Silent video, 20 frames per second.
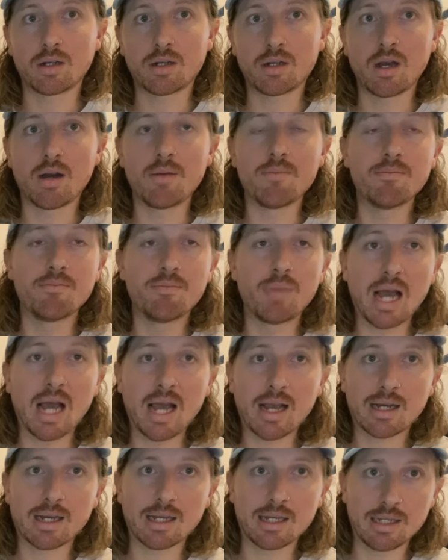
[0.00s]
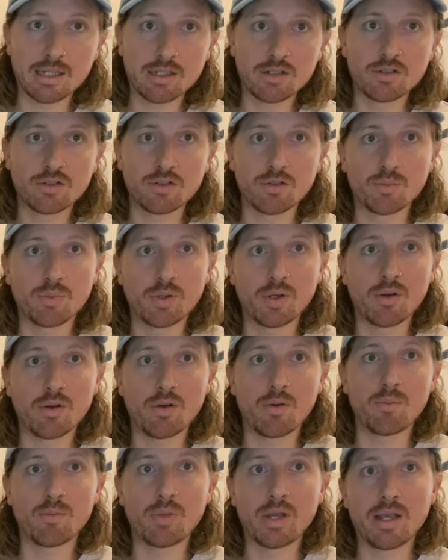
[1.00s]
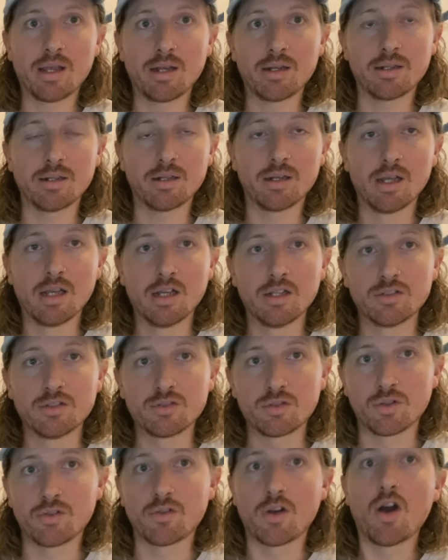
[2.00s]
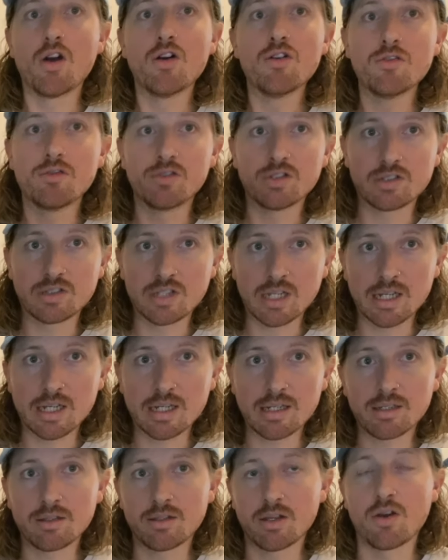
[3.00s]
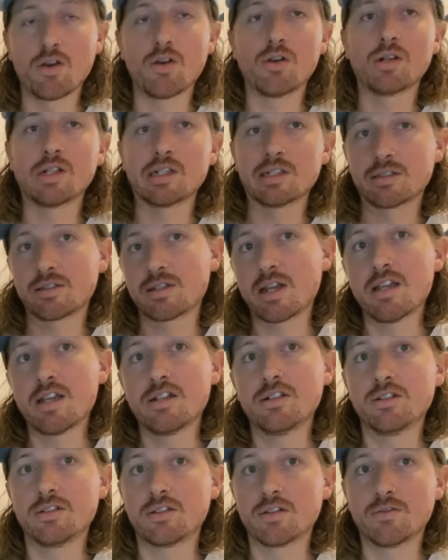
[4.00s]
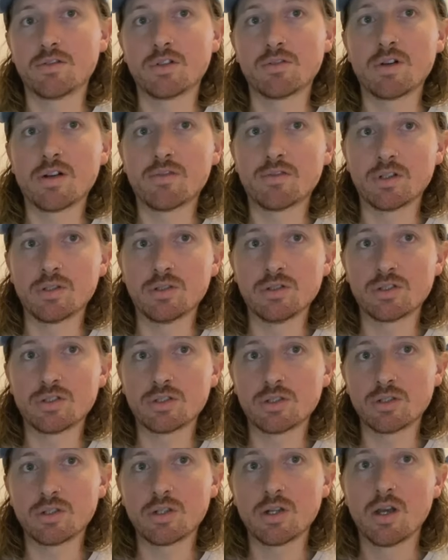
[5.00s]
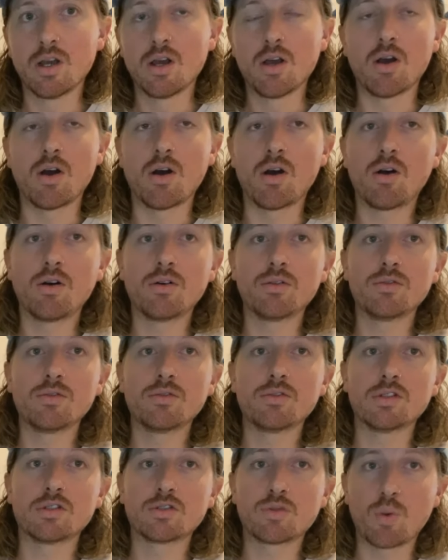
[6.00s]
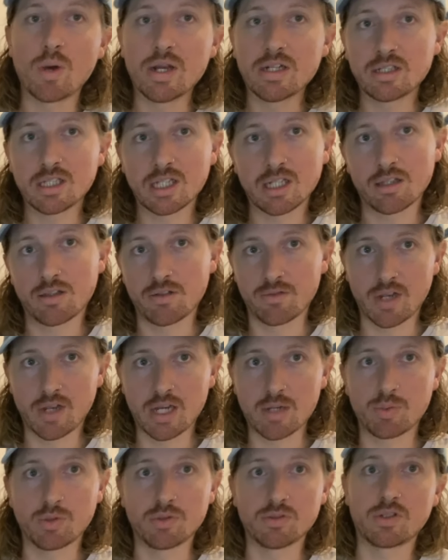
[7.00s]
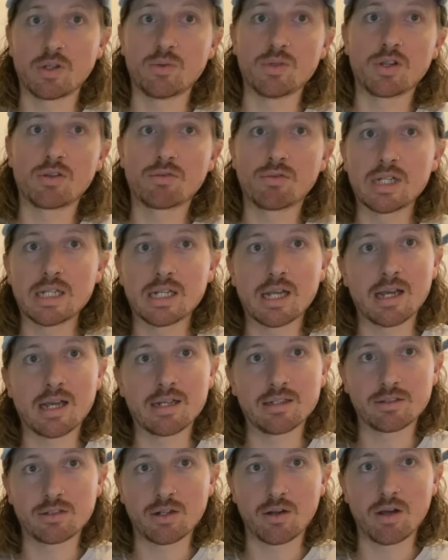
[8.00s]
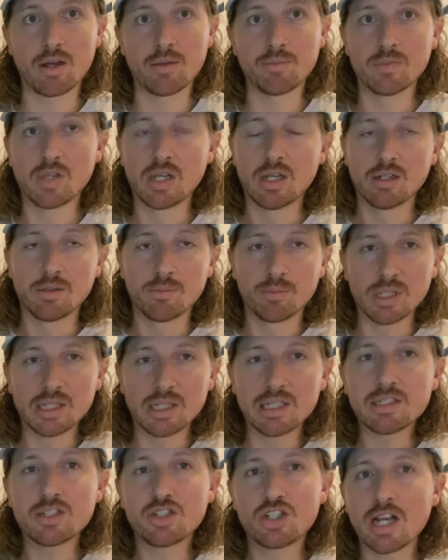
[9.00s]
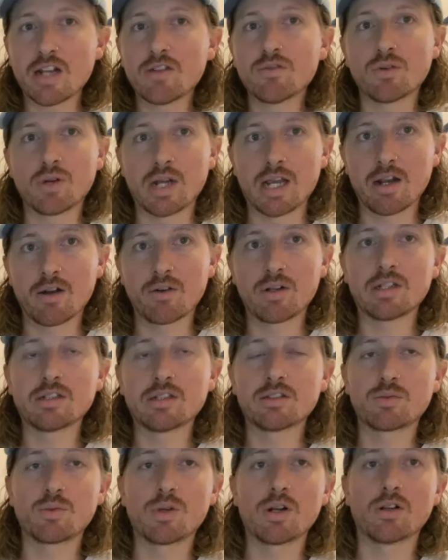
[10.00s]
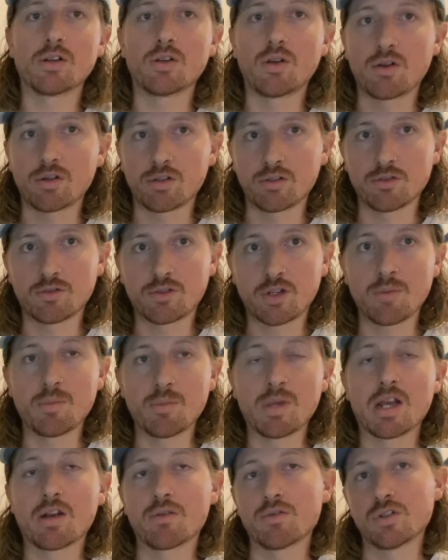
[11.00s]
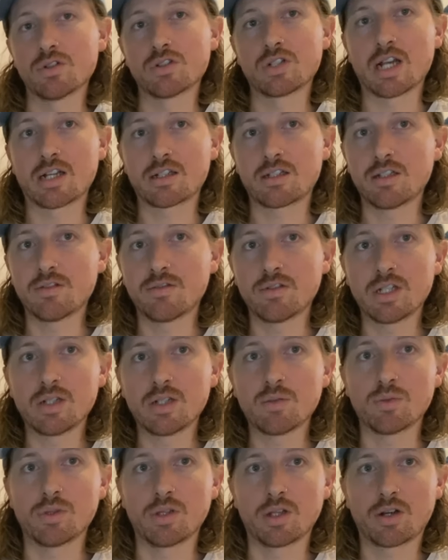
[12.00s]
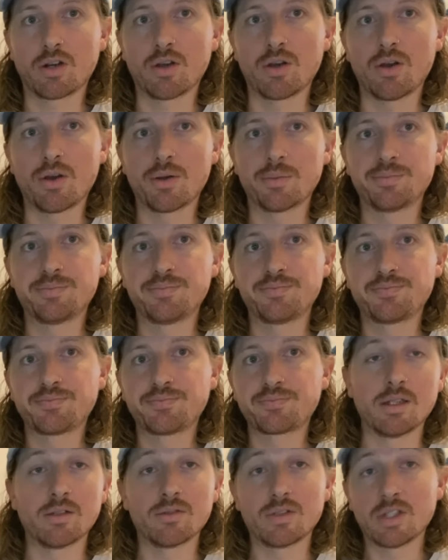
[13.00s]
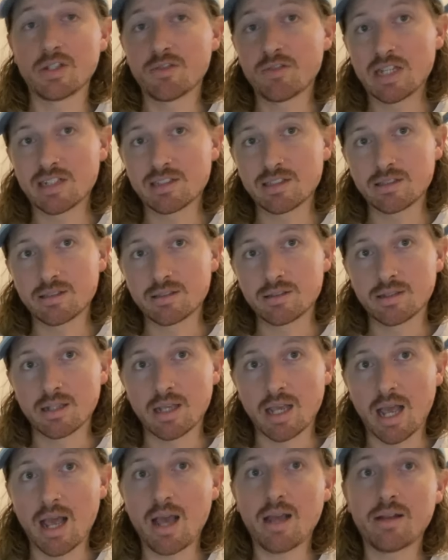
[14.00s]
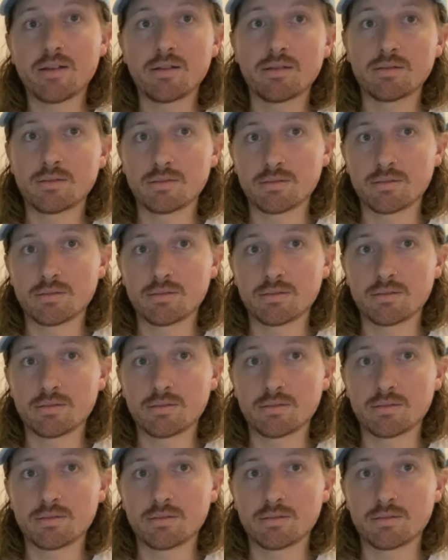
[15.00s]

come back into Phnom Penh and sort of oversee the earlier stages of the revolution on the 20th of April, so in 3 days' time. But this general area is where a lot of Khmer Rouge activity will occur. Now, the events at